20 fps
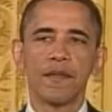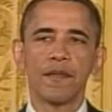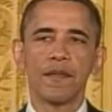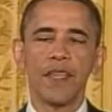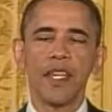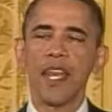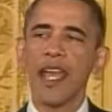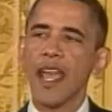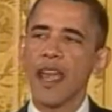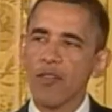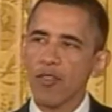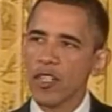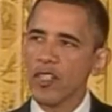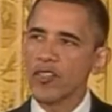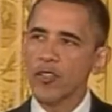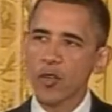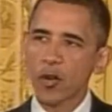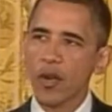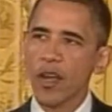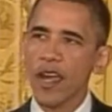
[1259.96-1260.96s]
In every
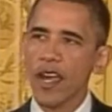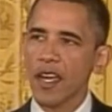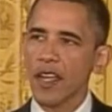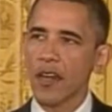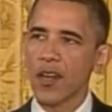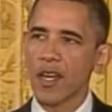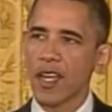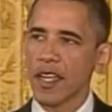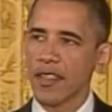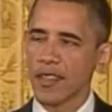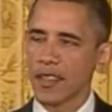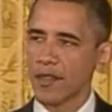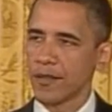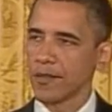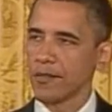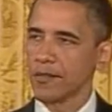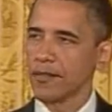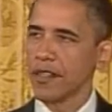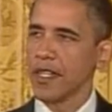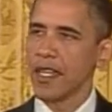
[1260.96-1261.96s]
story I heard out there,
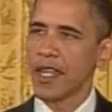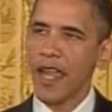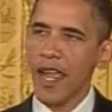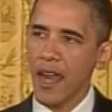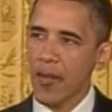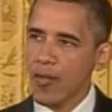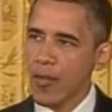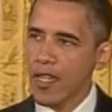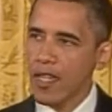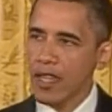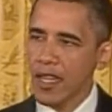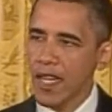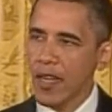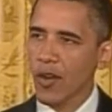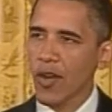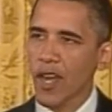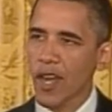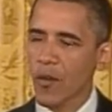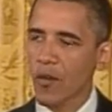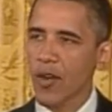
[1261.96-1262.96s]
in every letter
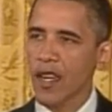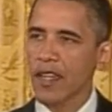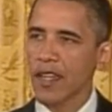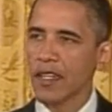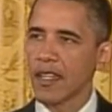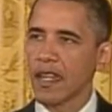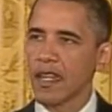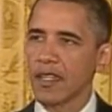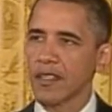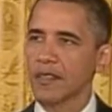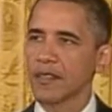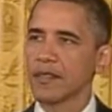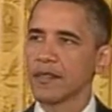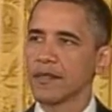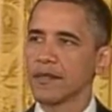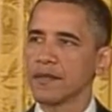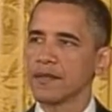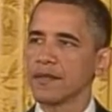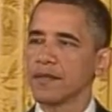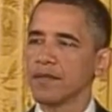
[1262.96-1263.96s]
I read at night,
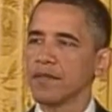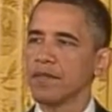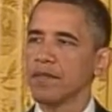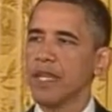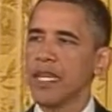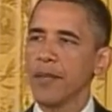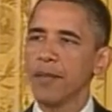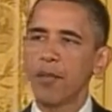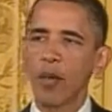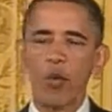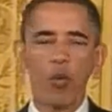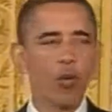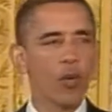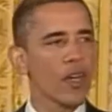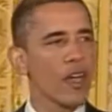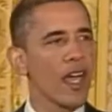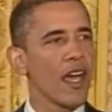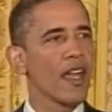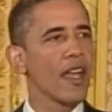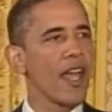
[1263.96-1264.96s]
people were
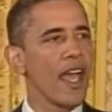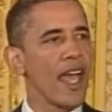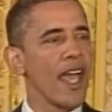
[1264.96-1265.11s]
not